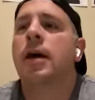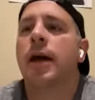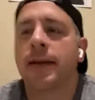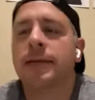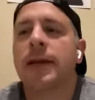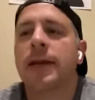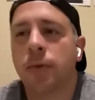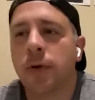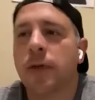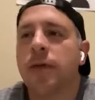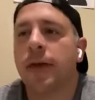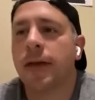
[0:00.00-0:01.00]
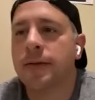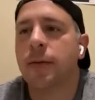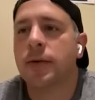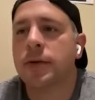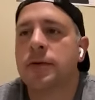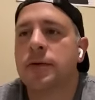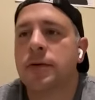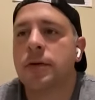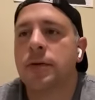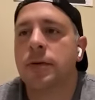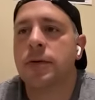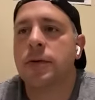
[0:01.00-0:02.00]
guess that's one of the things that was
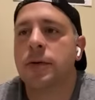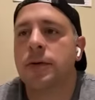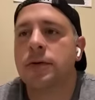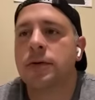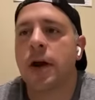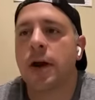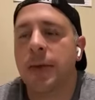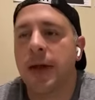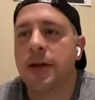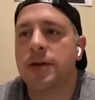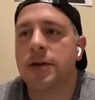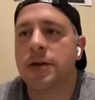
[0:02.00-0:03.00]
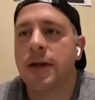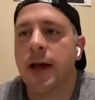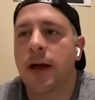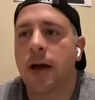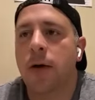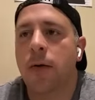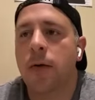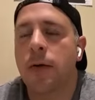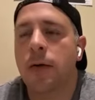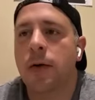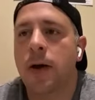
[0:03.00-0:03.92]
struck me, is just how